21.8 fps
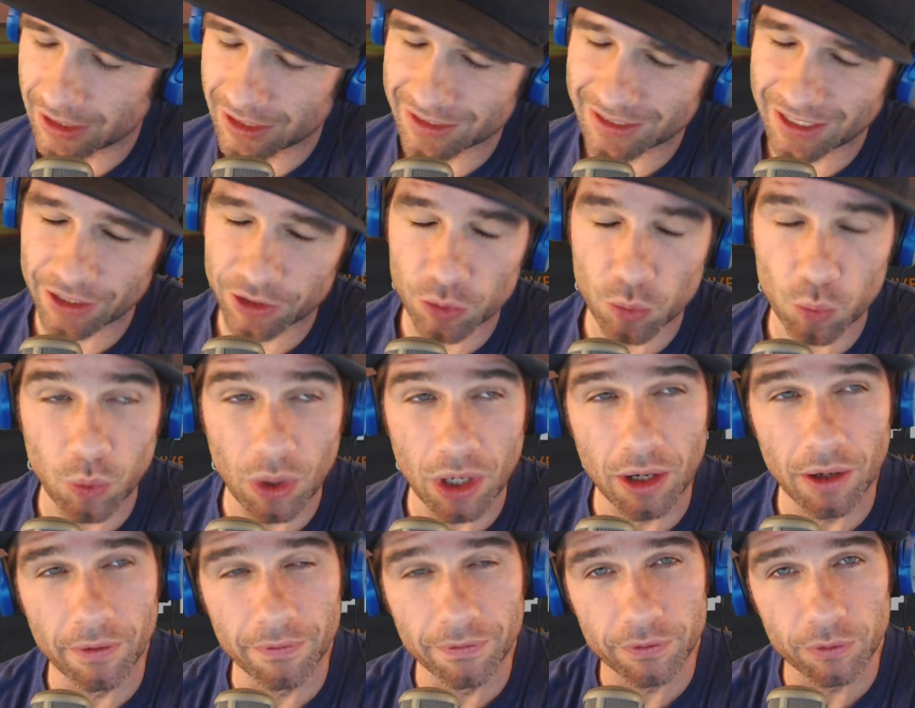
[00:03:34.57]
It is a
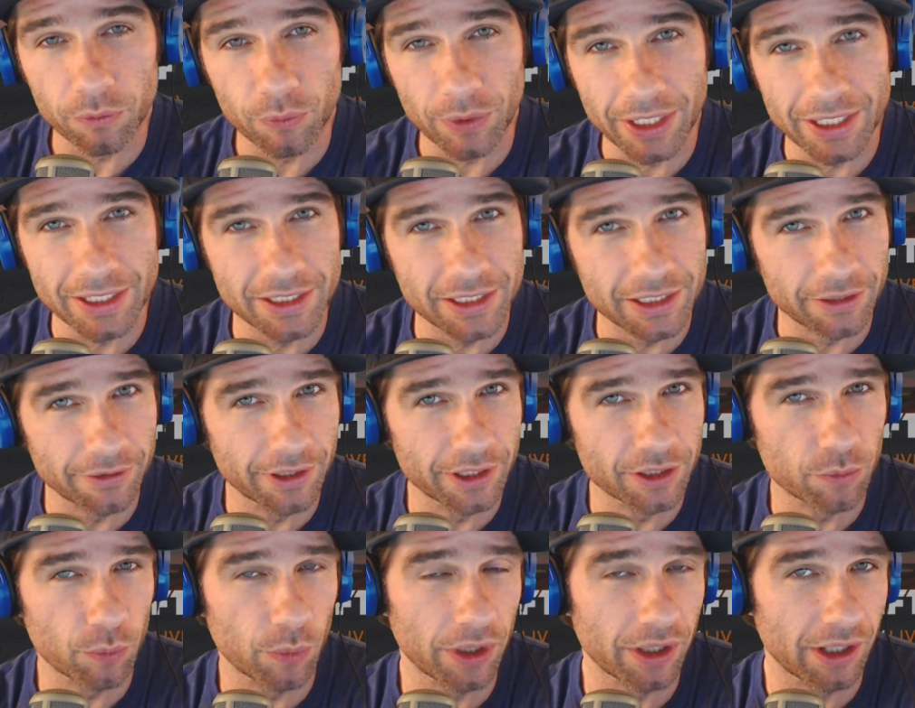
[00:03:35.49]
12 race
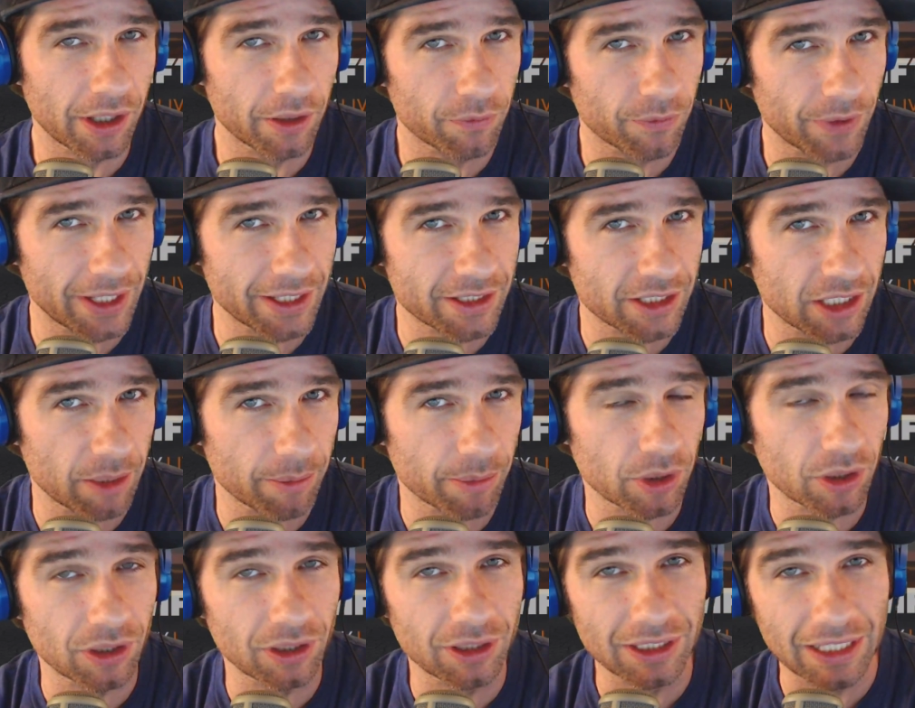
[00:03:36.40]
series. We are on race
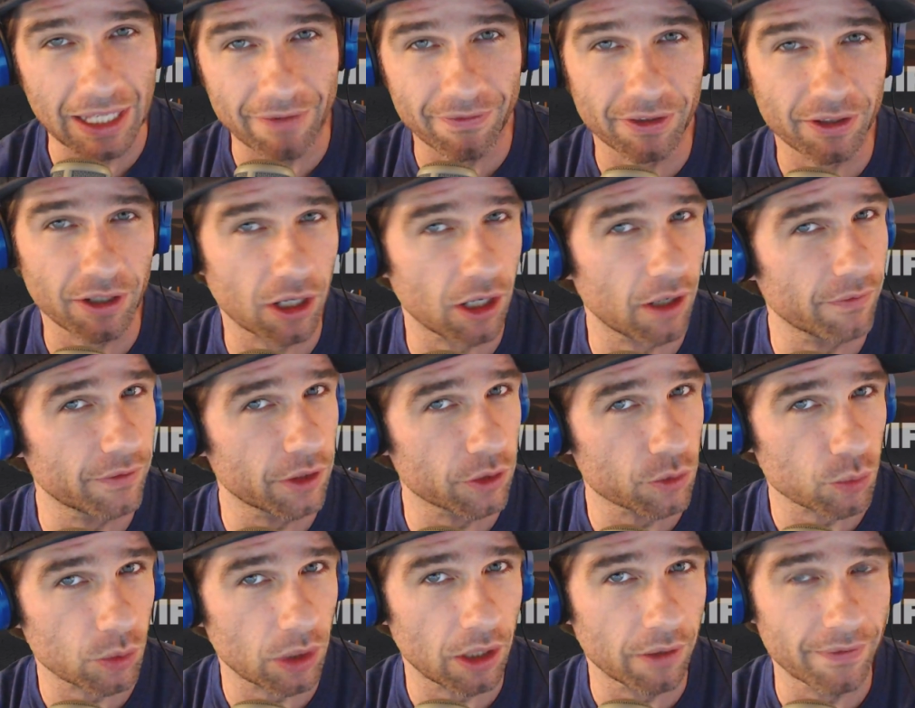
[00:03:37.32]
number 11 of
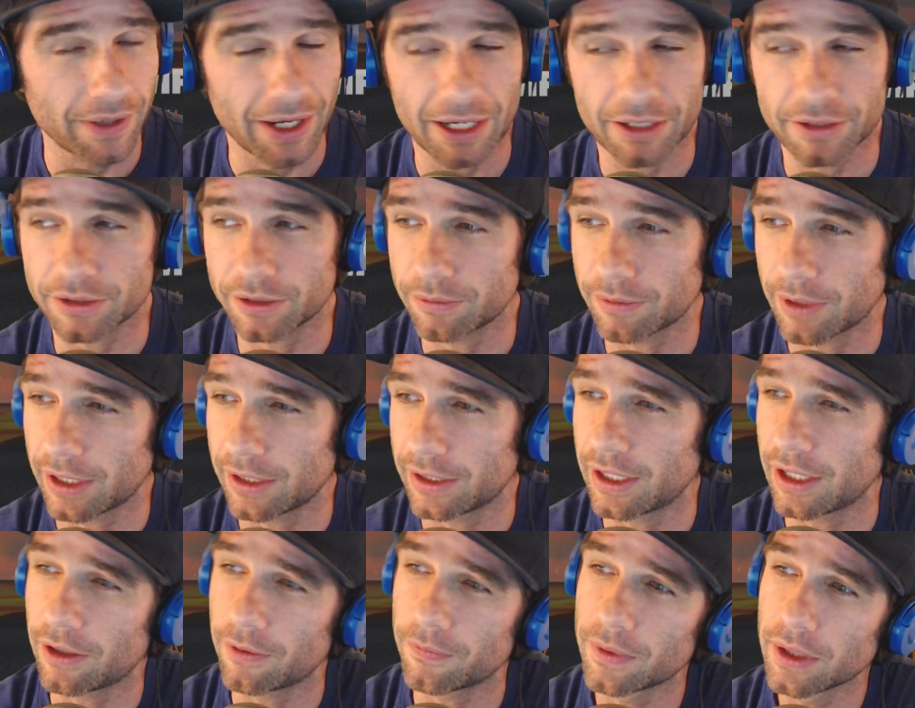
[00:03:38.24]
the 12 actually
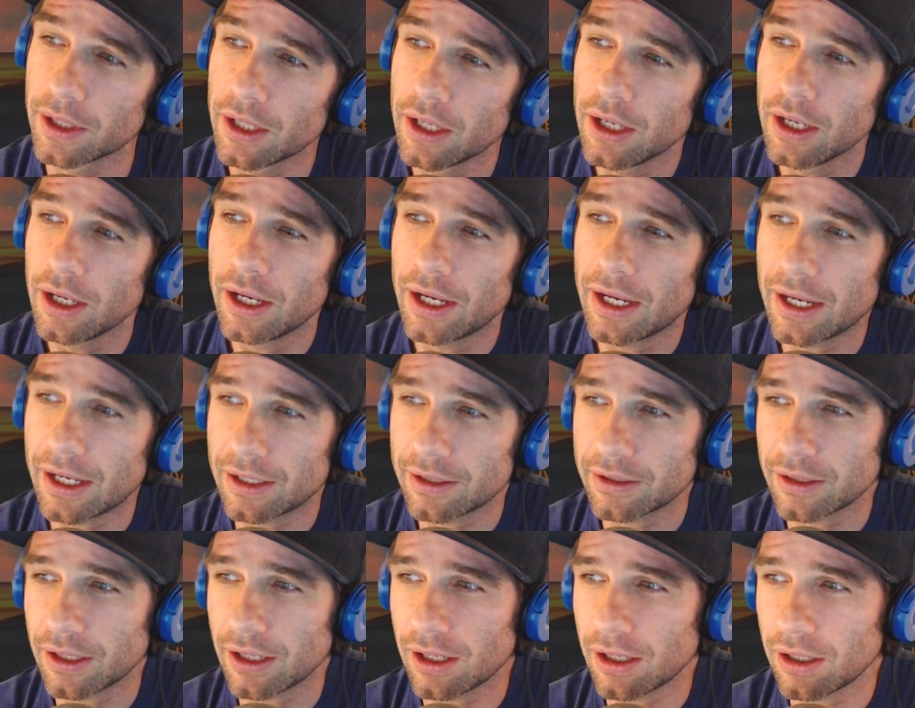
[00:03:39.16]
right now,
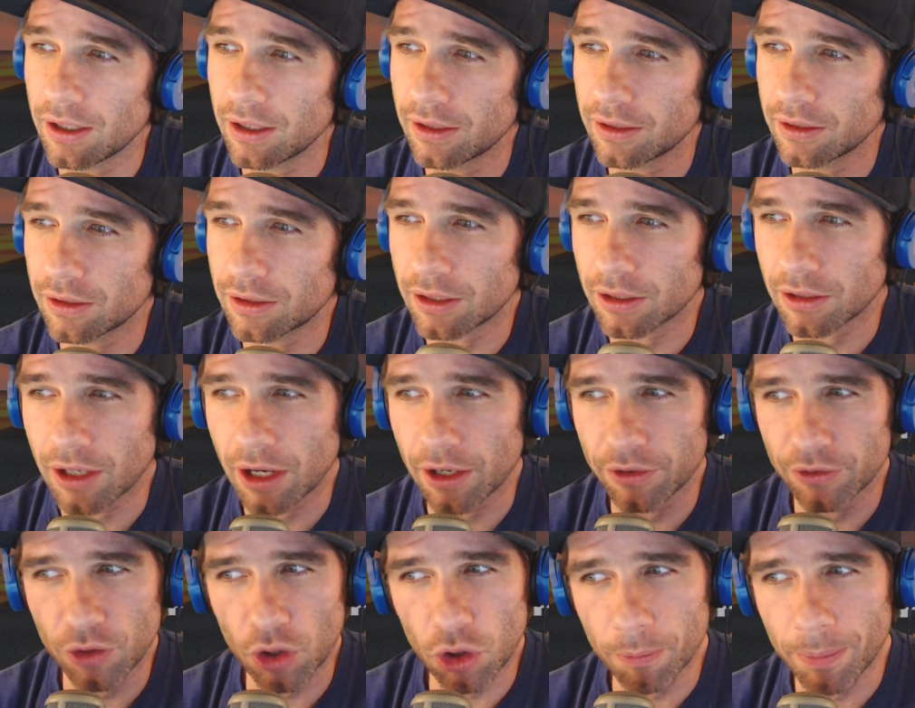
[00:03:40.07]
and there
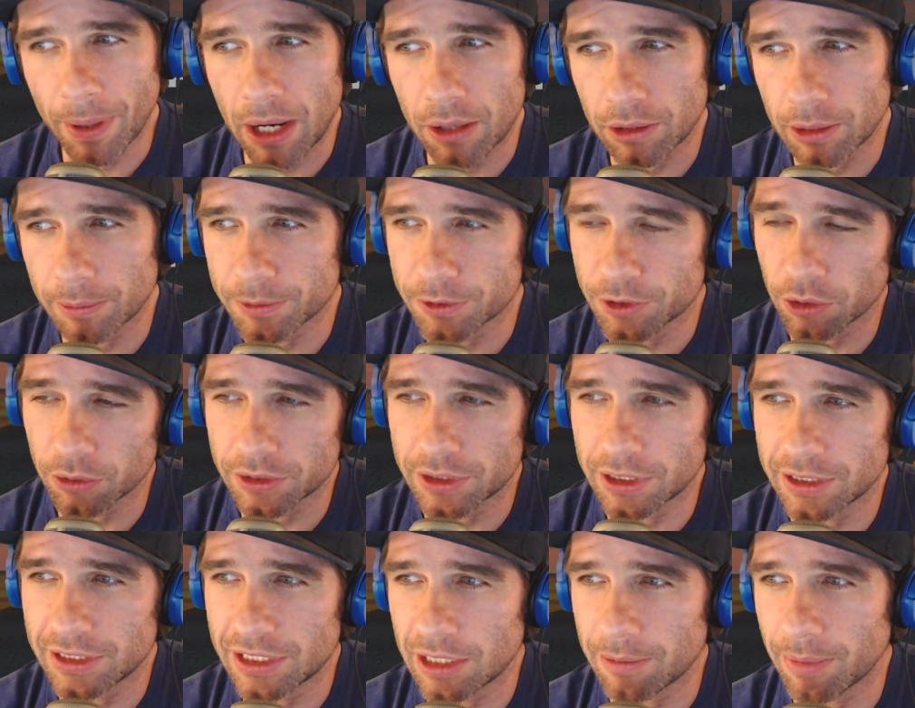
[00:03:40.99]
are no power-ups, no
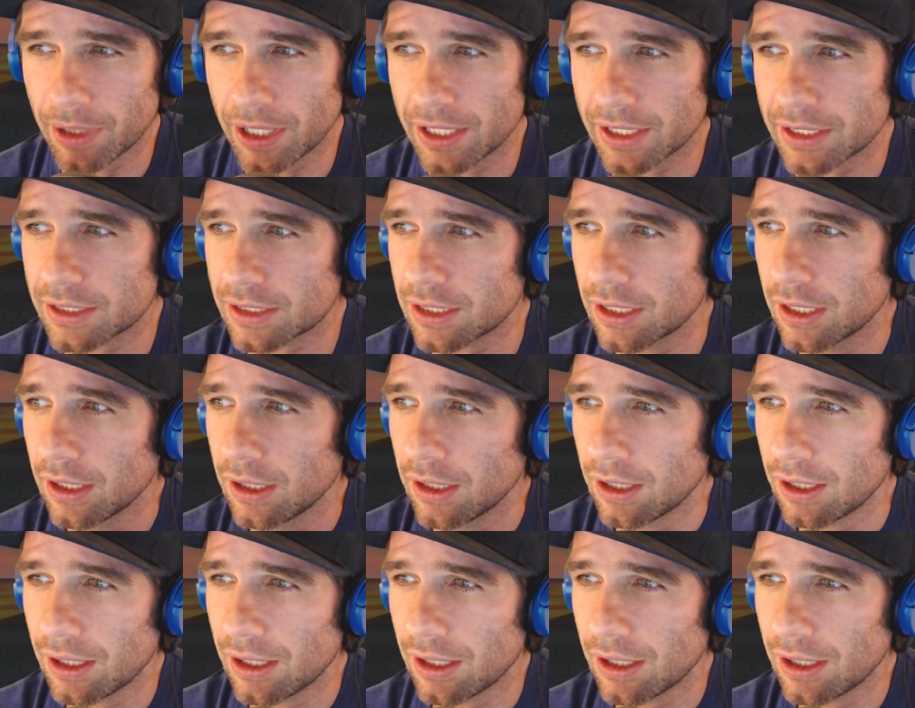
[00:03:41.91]
TT bikes.